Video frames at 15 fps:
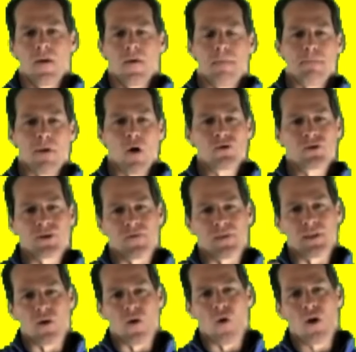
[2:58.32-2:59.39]
Most of
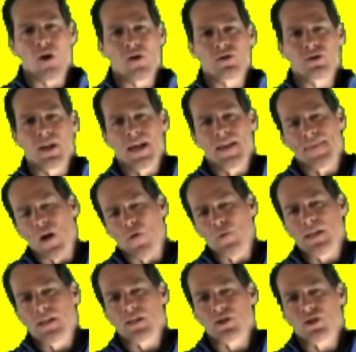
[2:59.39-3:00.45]
the oils that
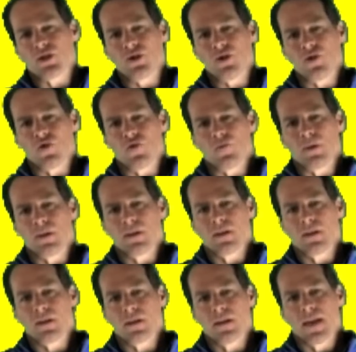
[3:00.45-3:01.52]
we consume
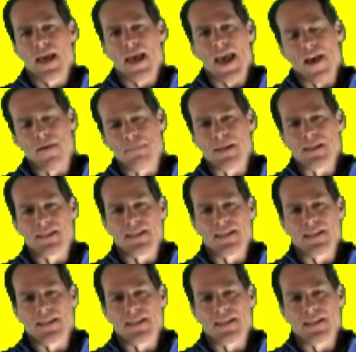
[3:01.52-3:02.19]
have been